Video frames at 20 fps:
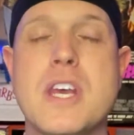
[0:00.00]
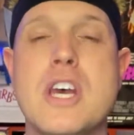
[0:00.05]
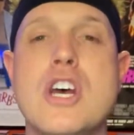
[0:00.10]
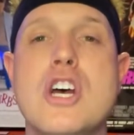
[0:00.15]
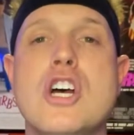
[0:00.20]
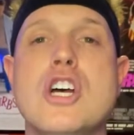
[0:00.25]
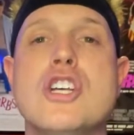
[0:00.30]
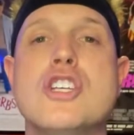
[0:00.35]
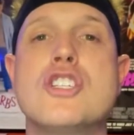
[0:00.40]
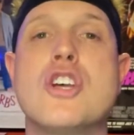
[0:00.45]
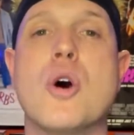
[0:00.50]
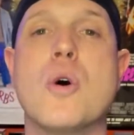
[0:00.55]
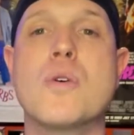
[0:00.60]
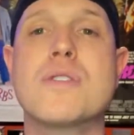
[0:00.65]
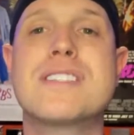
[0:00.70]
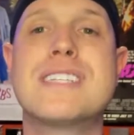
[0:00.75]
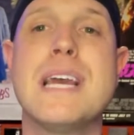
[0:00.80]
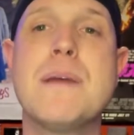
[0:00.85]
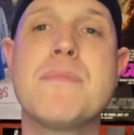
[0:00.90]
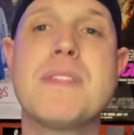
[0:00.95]
So
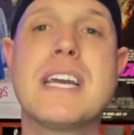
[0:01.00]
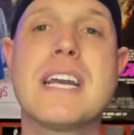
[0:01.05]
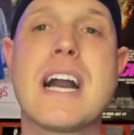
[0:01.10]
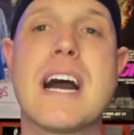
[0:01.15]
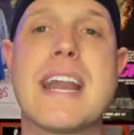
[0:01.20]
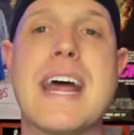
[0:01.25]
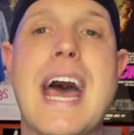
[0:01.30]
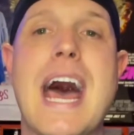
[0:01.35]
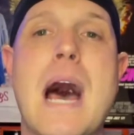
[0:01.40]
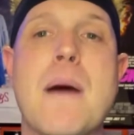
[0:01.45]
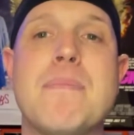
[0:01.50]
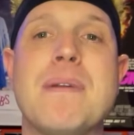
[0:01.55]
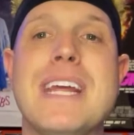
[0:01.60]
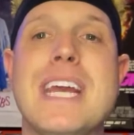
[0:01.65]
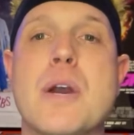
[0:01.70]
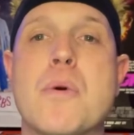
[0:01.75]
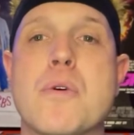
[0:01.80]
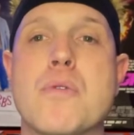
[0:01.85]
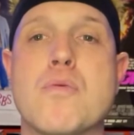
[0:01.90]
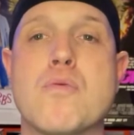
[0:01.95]
same thing kind of happened here
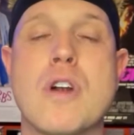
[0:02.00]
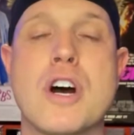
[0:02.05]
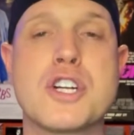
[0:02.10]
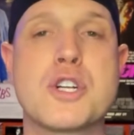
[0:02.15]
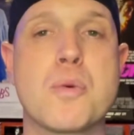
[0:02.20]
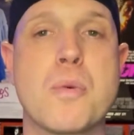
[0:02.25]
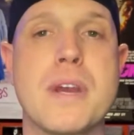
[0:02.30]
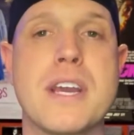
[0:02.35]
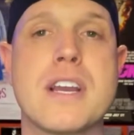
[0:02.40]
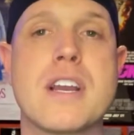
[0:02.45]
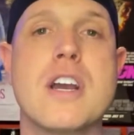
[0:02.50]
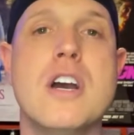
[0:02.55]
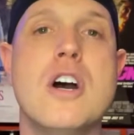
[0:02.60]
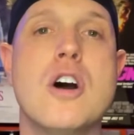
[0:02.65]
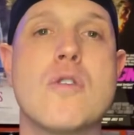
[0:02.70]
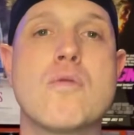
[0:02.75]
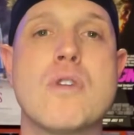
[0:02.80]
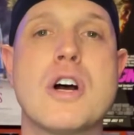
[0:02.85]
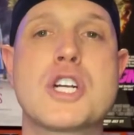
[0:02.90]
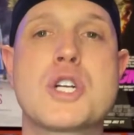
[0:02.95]
with Rush Week.
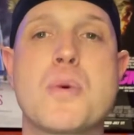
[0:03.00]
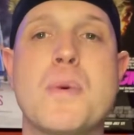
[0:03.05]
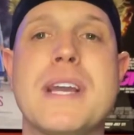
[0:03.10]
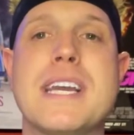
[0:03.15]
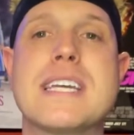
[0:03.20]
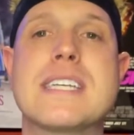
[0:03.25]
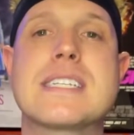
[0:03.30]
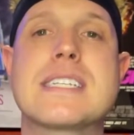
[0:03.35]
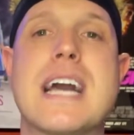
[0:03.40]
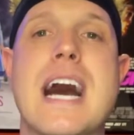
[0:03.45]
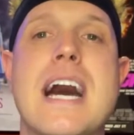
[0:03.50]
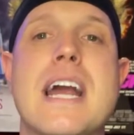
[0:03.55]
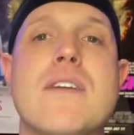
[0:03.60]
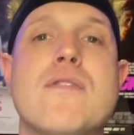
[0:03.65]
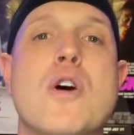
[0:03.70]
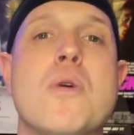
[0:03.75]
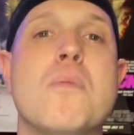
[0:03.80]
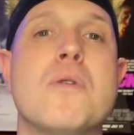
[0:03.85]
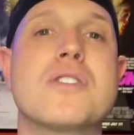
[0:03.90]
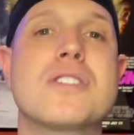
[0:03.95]
Rush Week is kind of
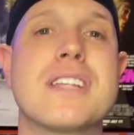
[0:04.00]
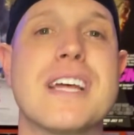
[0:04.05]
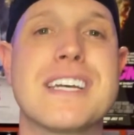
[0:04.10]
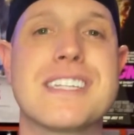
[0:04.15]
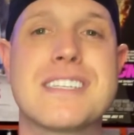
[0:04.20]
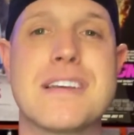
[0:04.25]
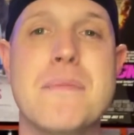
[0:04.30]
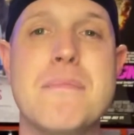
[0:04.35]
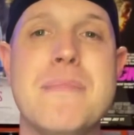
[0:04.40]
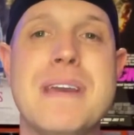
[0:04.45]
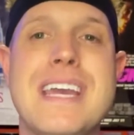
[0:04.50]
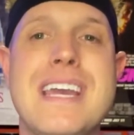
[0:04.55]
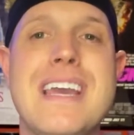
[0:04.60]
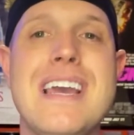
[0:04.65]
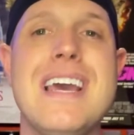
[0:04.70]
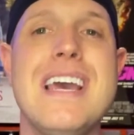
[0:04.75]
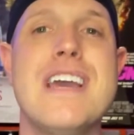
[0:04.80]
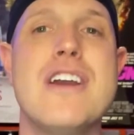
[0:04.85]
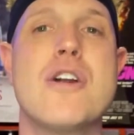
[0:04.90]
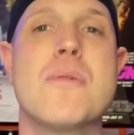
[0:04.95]
almost like, to me,
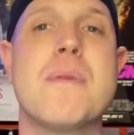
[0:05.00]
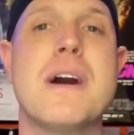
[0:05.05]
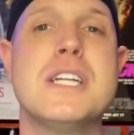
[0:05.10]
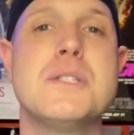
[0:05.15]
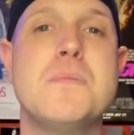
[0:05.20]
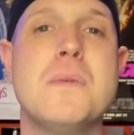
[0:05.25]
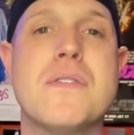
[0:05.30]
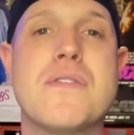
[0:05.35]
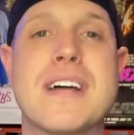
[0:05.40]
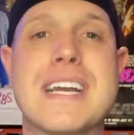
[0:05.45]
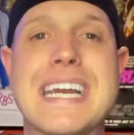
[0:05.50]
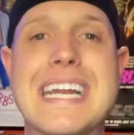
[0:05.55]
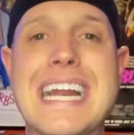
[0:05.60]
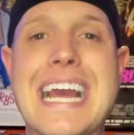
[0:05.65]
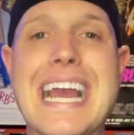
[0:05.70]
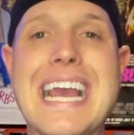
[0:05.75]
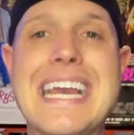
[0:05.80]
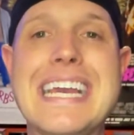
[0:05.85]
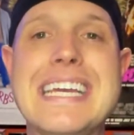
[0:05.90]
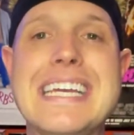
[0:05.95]
it reminds me of like an
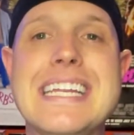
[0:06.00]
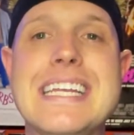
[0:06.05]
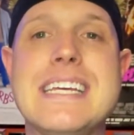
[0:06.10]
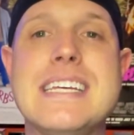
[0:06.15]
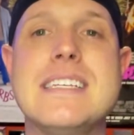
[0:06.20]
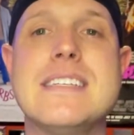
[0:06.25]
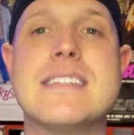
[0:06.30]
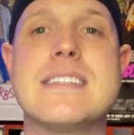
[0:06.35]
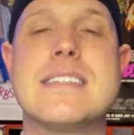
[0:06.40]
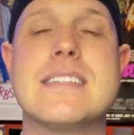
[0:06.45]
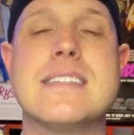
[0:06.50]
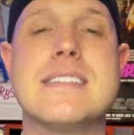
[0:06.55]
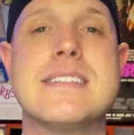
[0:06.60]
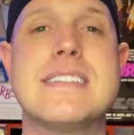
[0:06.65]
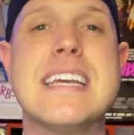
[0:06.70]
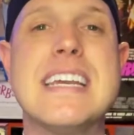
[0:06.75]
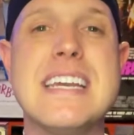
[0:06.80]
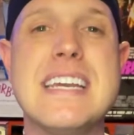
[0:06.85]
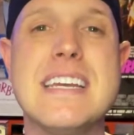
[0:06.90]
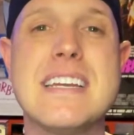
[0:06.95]
80s
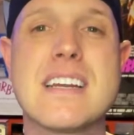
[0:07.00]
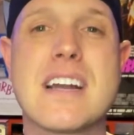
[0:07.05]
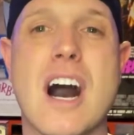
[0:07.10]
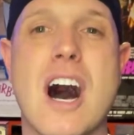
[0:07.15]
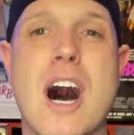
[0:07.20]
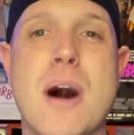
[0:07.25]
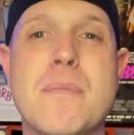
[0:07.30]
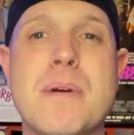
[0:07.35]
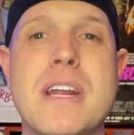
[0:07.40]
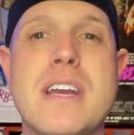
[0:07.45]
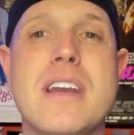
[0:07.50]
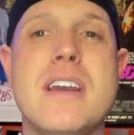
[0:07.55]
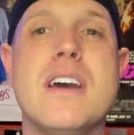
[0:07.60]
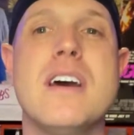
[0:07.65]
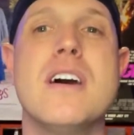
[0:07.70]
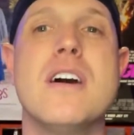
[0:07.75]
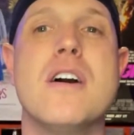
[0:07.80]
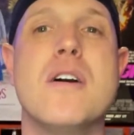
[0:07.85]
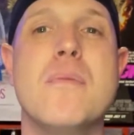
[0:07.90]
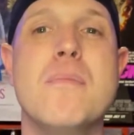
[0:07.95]
teen comedy
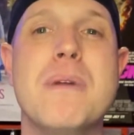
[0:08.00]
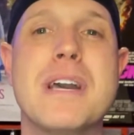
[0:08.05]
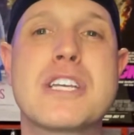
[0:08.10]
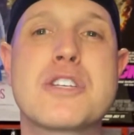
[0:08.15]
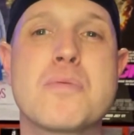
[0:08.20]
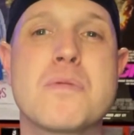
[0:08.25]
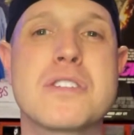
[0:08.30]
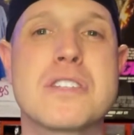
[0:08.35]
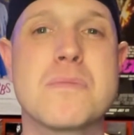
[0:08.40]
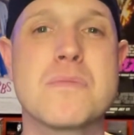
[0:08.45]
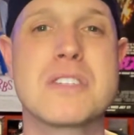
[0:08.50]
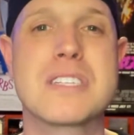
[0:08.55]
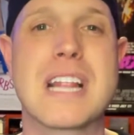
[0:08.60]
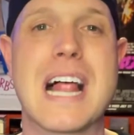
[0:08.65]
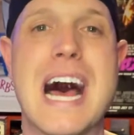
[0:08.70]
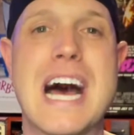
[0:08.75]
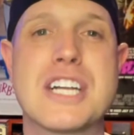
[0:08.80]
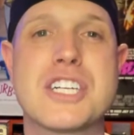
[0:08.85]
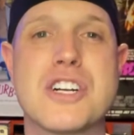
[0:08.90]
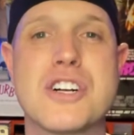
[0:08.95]
mixed with some
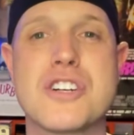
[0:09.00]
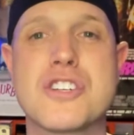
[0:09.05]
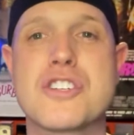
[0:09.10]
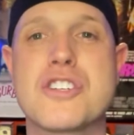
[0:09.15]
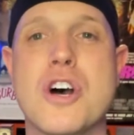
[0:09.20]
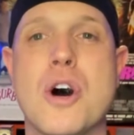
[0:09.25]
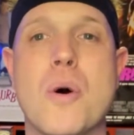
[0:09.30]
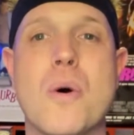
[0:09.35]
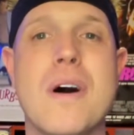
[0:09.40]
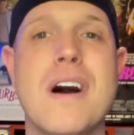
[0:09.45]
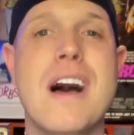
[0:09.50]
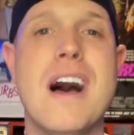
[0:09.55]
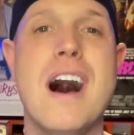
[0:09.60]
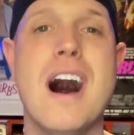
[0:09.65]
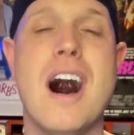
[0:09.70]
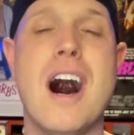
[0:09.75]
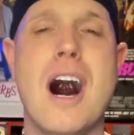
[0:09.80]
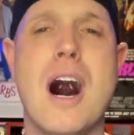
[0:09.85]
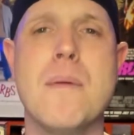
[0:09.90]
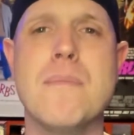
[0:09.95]
slasher. So
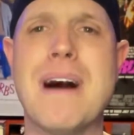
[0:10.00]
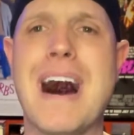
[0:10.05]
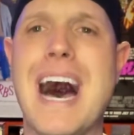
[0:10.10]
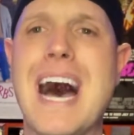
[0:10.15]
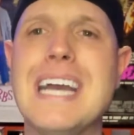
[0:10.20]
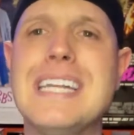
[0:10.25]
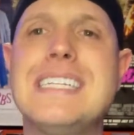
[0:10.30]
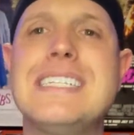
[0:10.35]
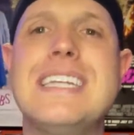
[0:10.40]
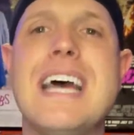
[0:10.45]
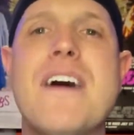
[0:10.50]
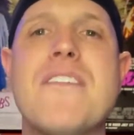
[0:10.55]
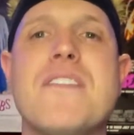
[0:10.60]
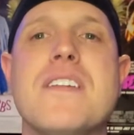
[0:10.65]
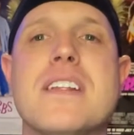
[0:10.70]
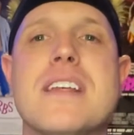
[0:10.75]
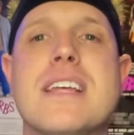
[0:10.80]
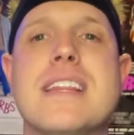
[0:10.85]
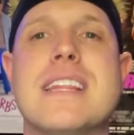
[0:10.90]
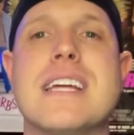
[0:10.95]
I
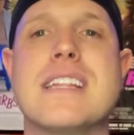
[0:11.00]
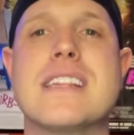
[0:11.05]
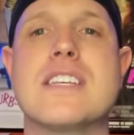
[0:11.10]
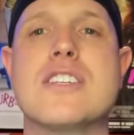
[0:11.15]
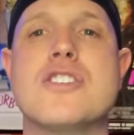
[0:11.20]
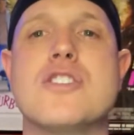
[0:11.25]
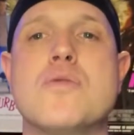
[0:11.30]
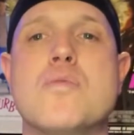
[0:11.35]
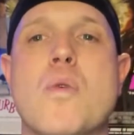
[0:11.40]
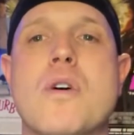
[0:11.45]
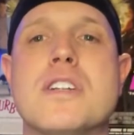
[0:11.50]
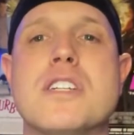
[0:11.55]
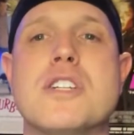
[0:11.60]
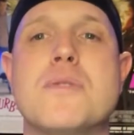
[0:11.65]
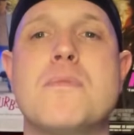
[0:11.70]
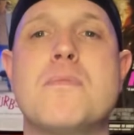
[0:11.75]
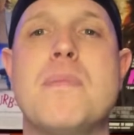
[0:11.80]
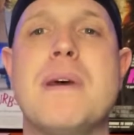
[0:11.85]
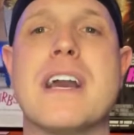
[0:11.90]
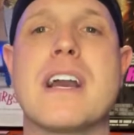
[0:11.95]
definitely think this is one to
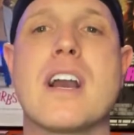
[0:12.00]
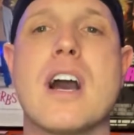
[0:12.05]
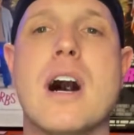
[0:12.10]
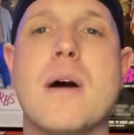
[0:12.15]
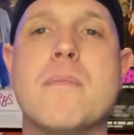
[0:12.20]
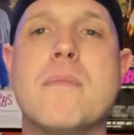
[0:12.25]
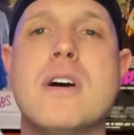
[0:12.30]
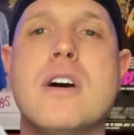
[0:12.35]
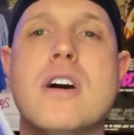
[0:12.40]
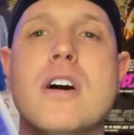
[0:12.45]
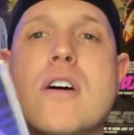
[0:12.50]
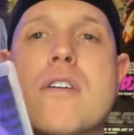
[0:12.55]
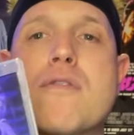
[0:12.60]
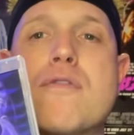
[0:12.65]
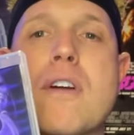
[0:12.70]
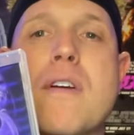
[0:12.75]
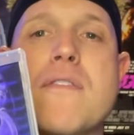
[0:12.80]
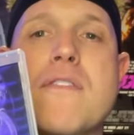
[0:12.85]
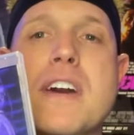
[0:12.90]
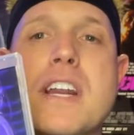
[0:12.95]
pick up
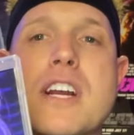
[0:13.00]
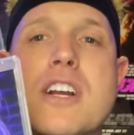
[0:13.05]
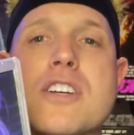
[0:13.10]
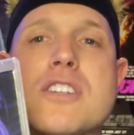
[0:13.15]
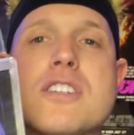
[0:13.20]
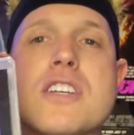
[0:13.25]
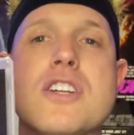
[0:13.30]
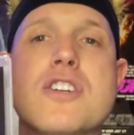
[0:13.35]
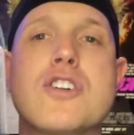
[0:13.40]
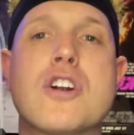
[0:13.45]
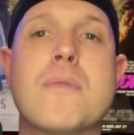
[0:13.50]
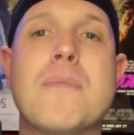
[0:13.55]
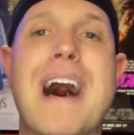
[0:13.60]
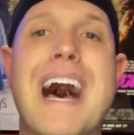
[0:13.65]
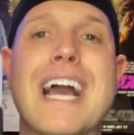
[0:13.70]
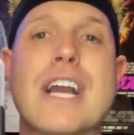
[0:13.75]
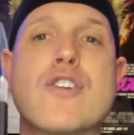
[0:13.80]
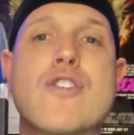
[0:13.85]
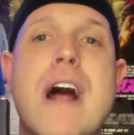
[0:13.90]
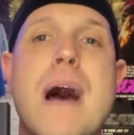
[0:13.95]
from Vinegar Syndrome.
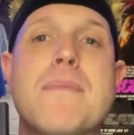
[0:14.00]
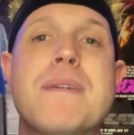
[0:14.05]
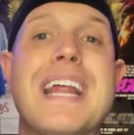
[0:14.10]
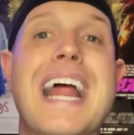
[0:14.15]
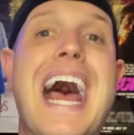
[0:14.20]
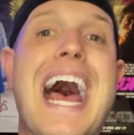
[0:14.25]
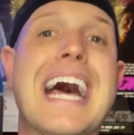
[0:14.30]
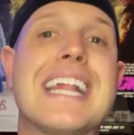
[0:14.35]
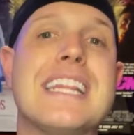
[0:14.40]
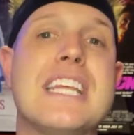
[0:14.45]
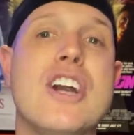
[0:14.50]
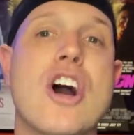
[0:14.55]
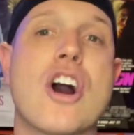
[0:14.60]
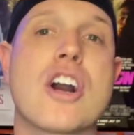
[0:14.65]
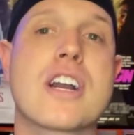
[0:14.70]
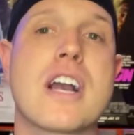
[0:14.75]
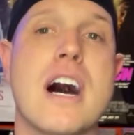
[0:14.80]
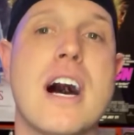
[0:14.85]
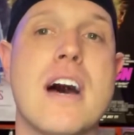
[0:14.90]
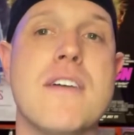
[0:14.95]
I grabbed it at the
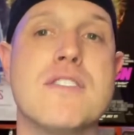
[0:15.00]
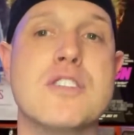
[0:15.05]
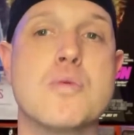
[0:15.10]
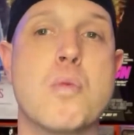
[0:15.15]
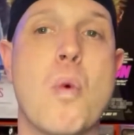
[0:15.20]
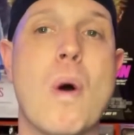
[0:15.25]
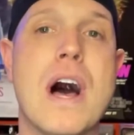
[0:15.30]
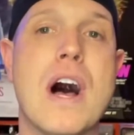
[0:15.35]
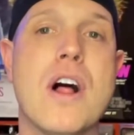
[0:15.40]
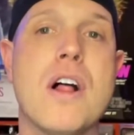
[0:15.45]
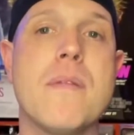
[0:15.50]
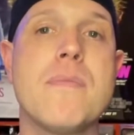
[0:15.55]
archive as well.